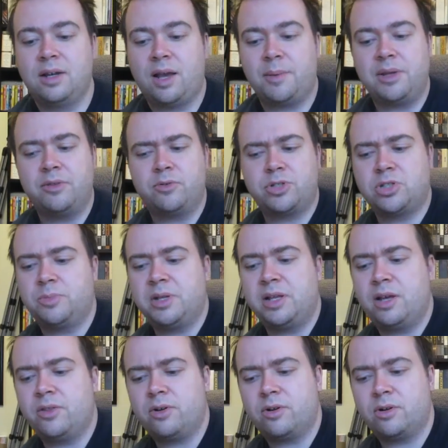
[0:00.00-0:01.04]
I mean, there were so many
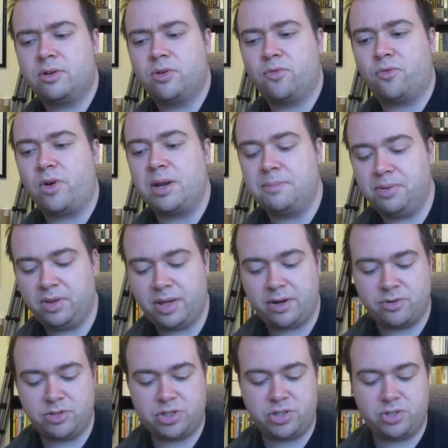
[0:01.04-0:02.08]
other great
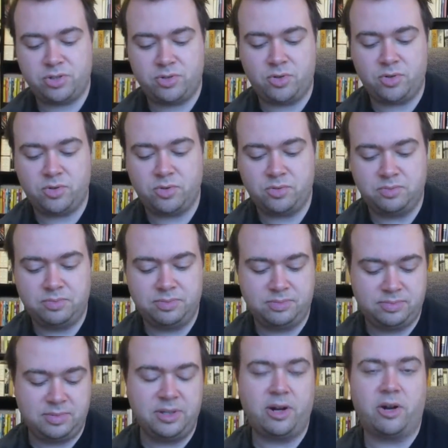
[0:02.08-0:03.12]
players, too, who,
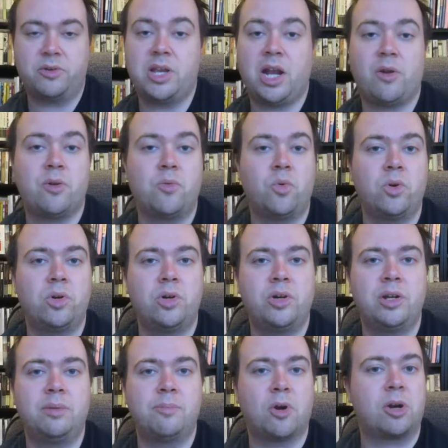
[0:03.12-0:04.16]
you know, Kerry
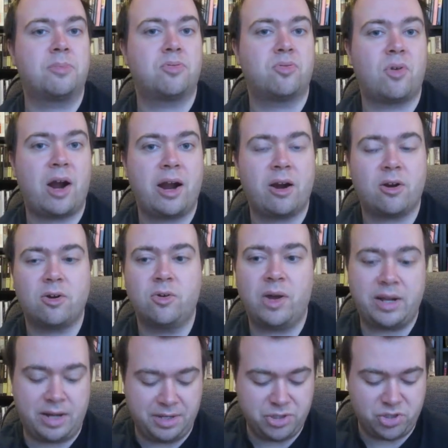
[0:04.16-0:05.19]
Wood and Mark Pryor, who
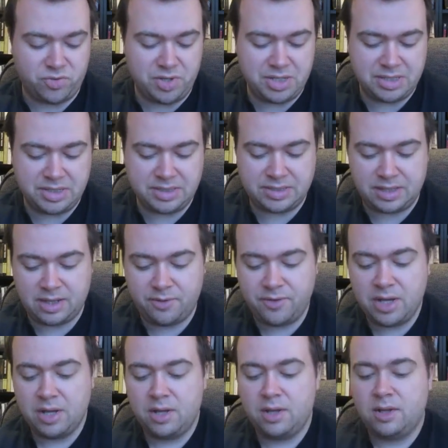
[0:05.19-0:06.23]
had injuries and
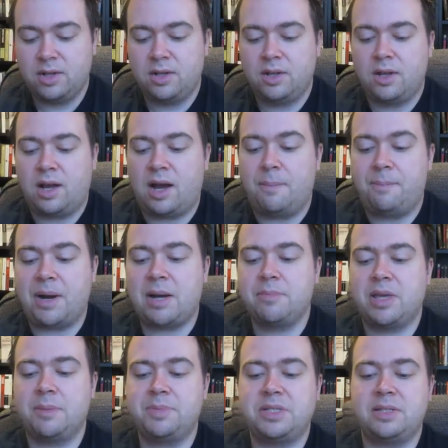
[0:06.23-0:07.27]
stuff. Bob
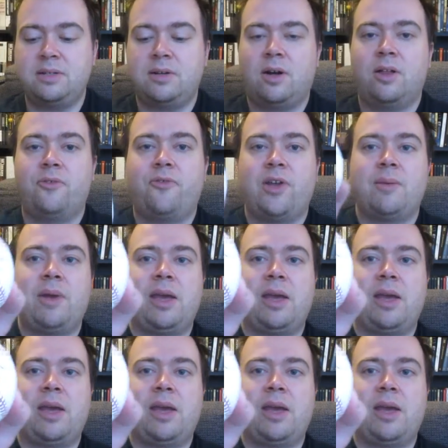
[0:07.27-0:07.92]
Gibson, Hall of Fame,